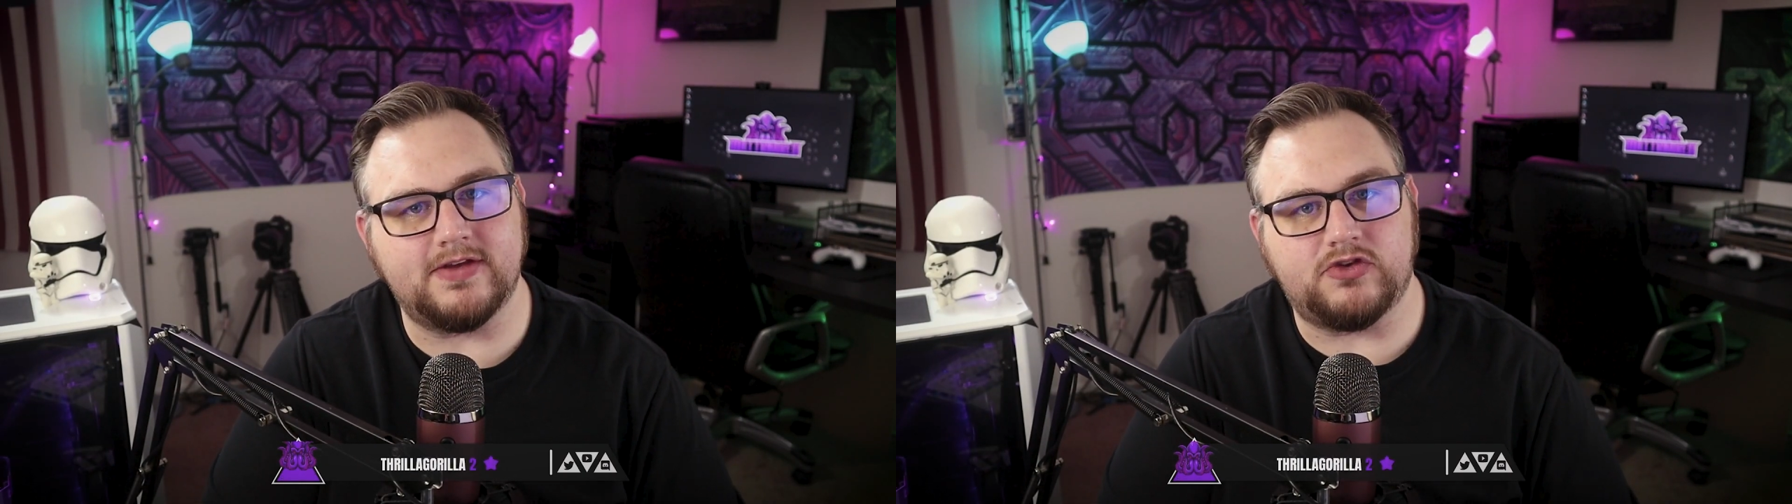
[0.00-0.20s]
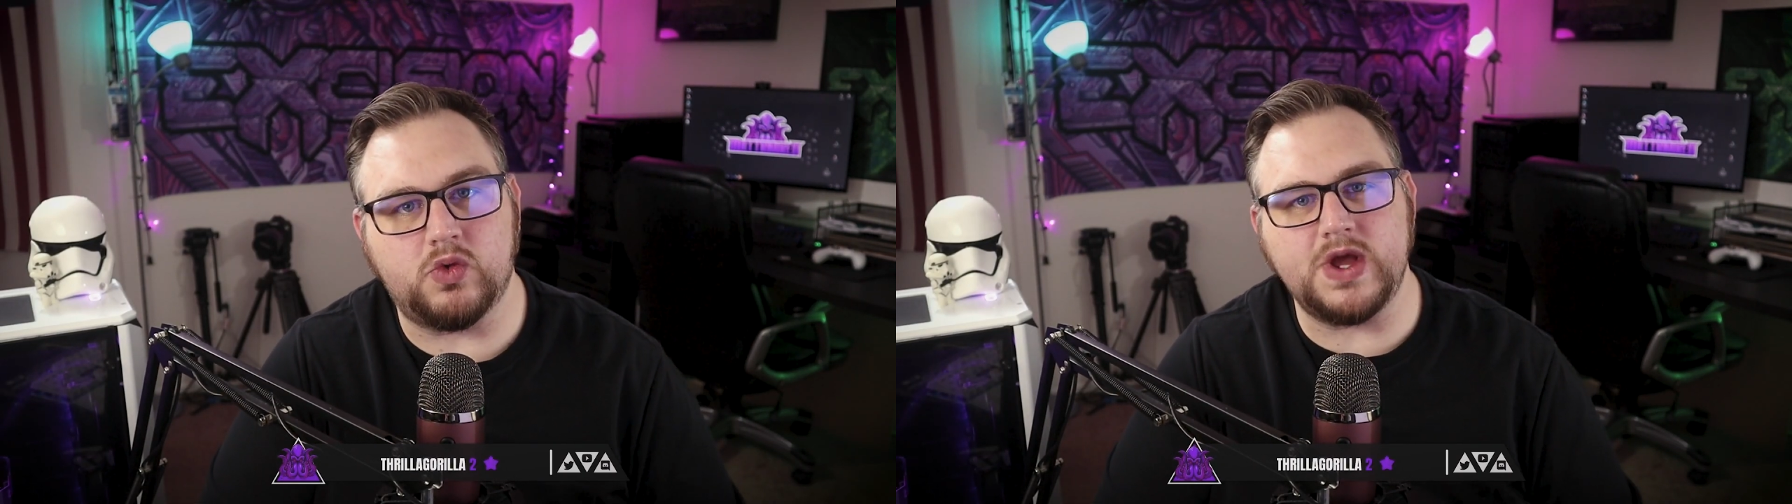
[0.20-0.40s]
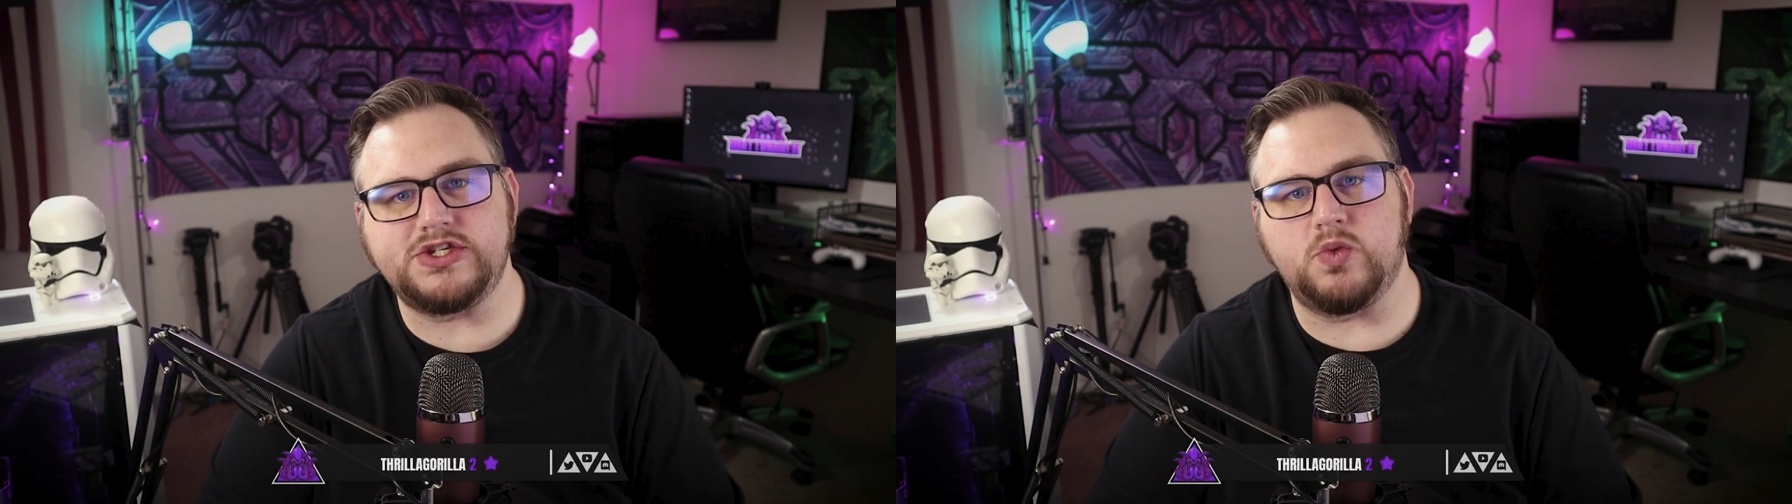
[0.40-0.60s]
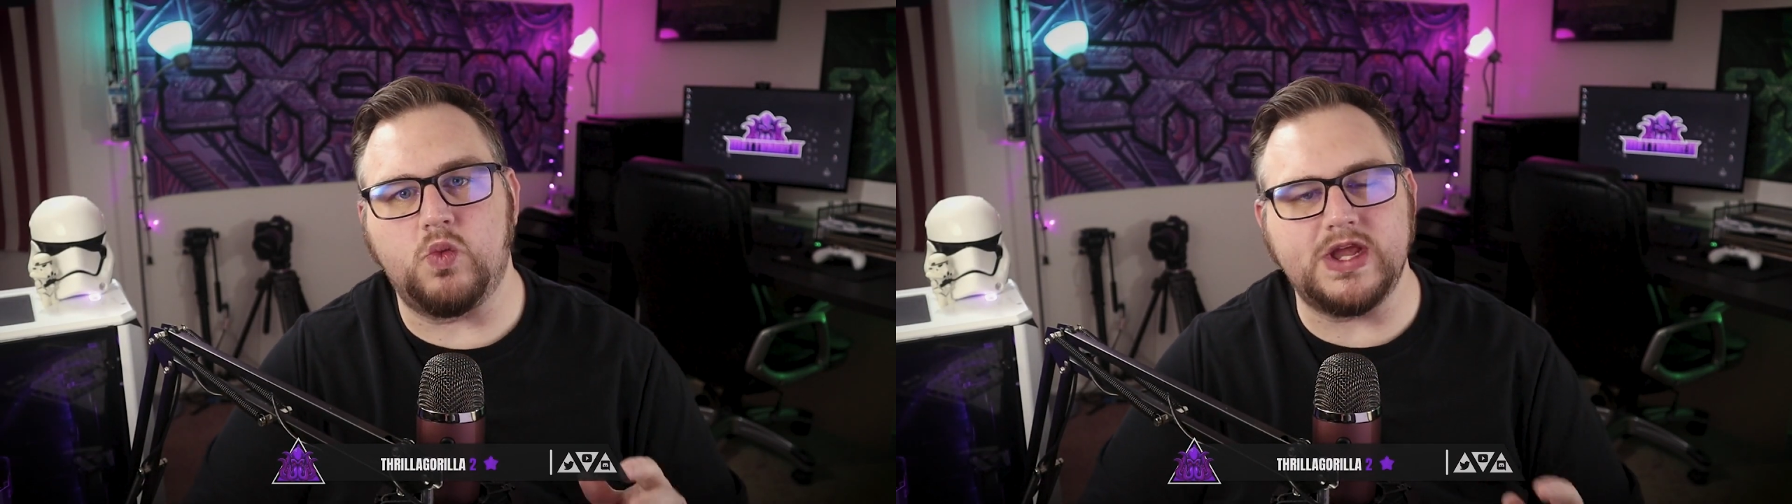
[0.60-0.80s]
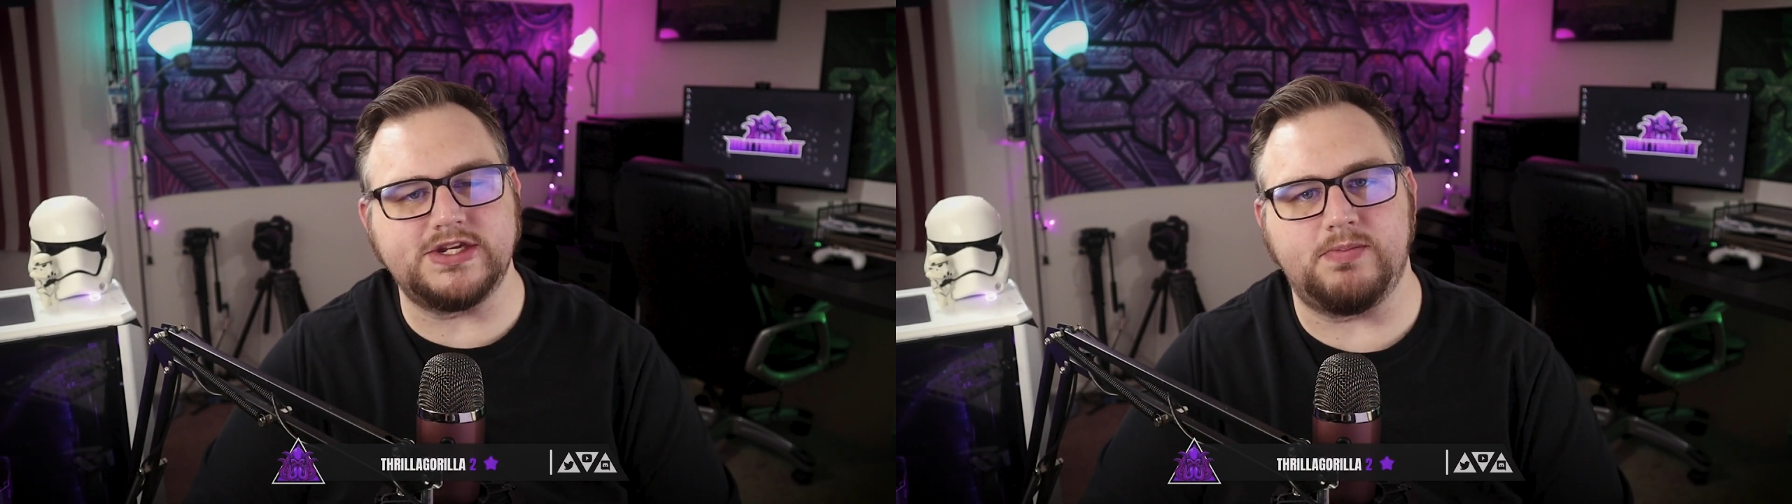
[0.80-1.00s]
Twitch
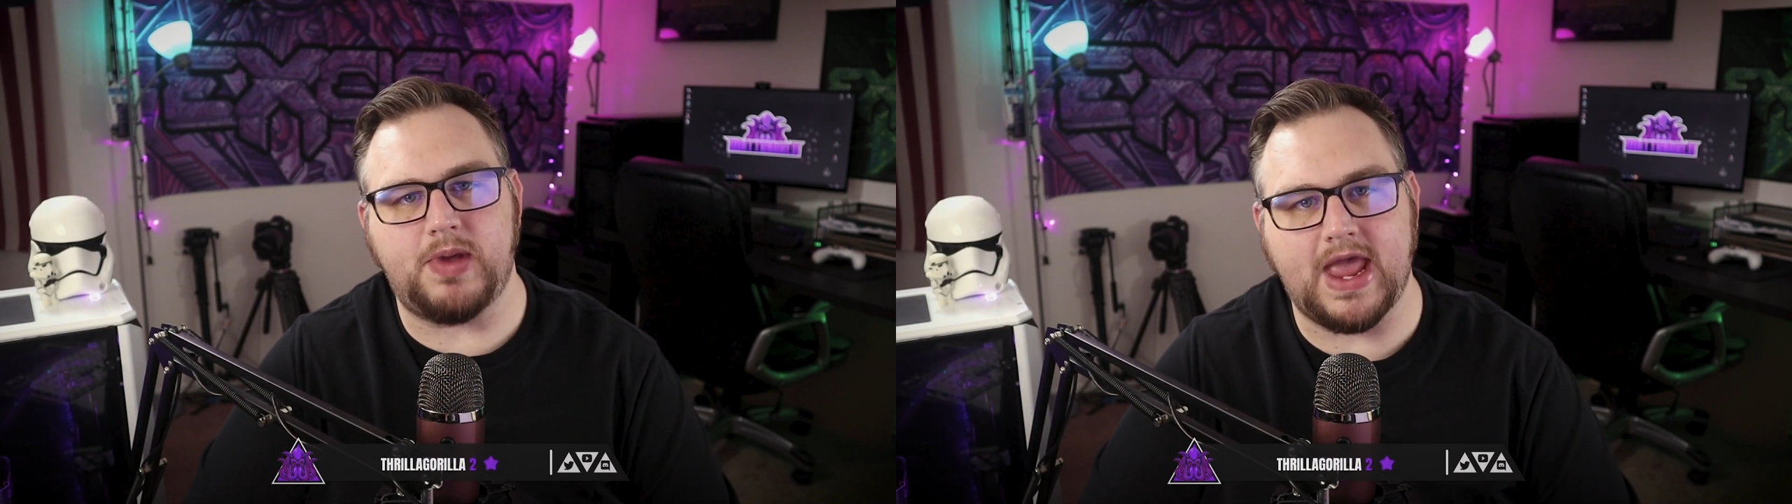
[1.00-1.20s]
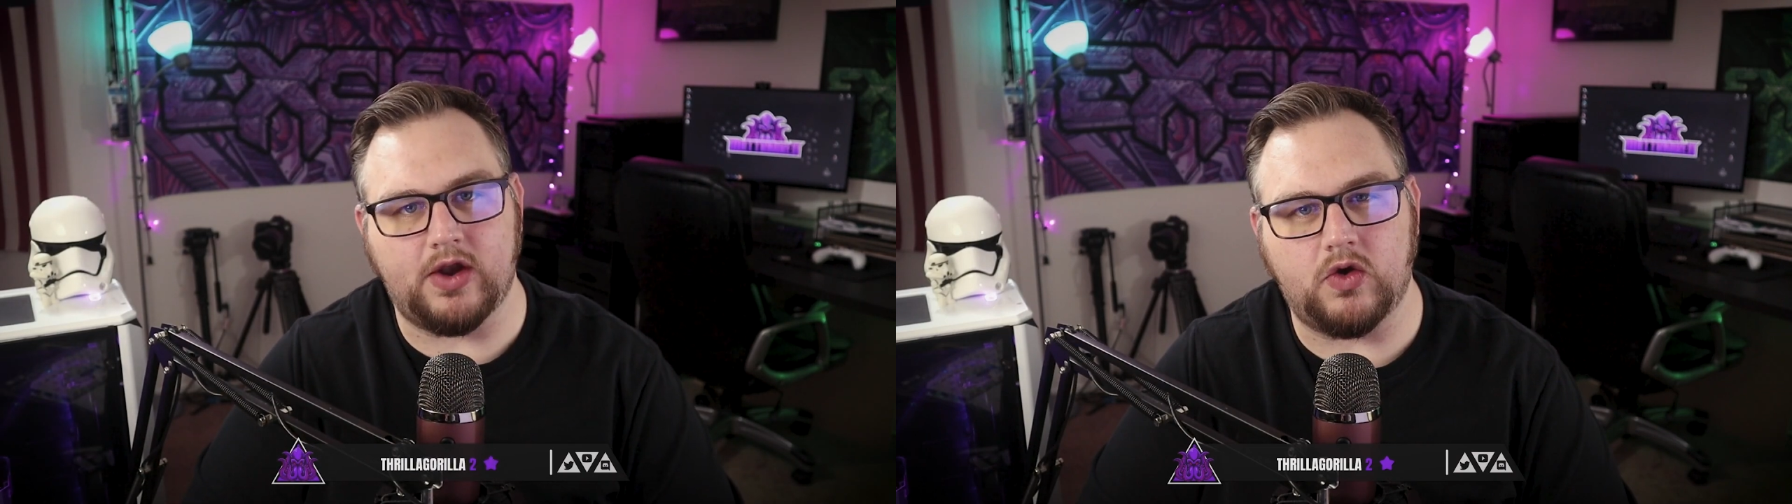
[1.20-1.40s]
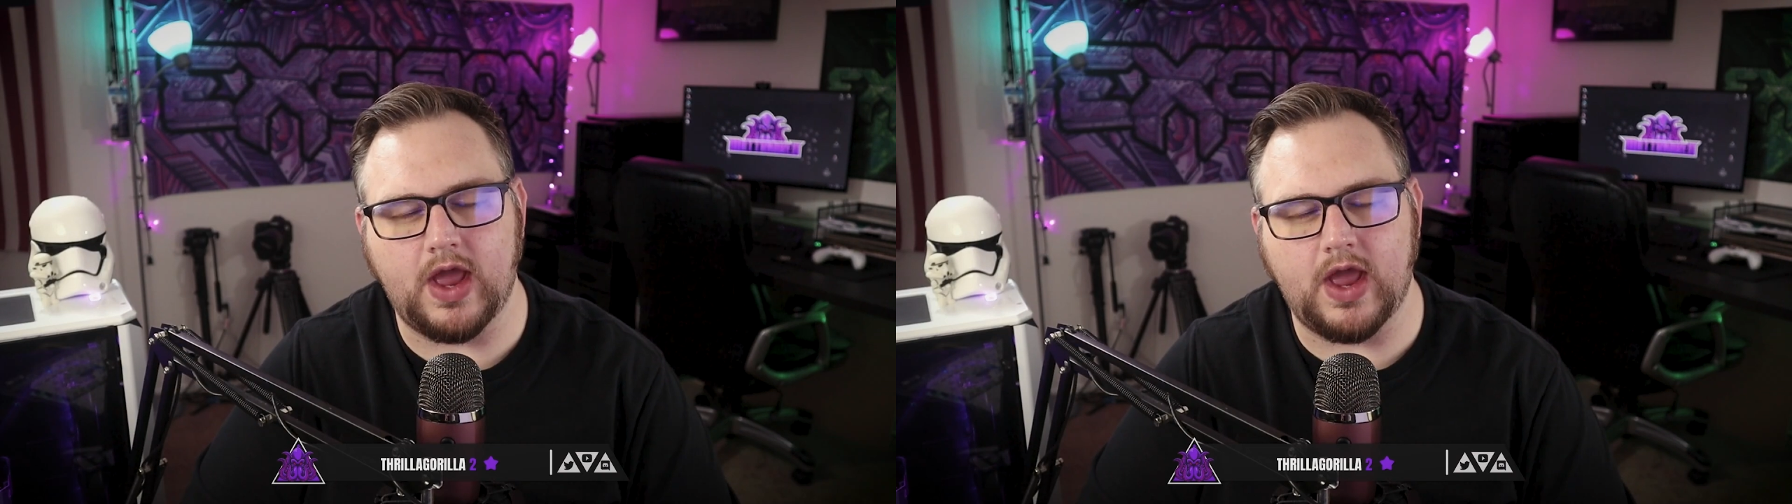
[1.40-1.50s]
widget panel,